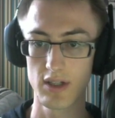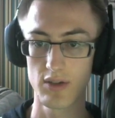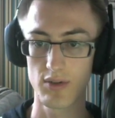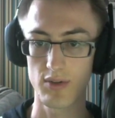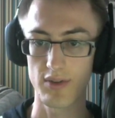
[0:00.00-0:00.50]

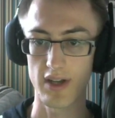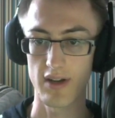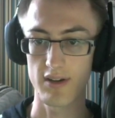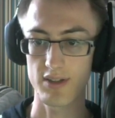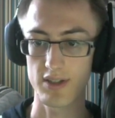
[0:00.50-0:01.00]
Or there
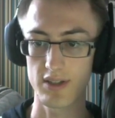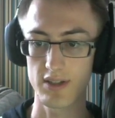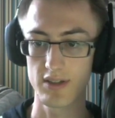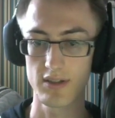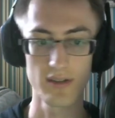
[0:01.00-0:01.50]
actually.
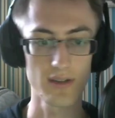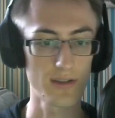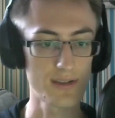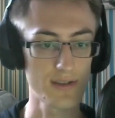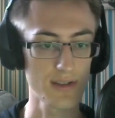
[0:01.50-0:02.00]

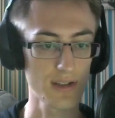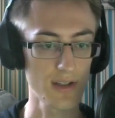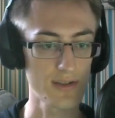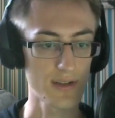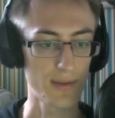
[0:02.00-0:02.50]
Oh, is there a
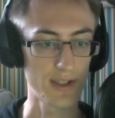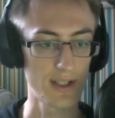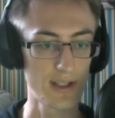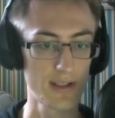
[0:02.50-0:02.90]
close up on that?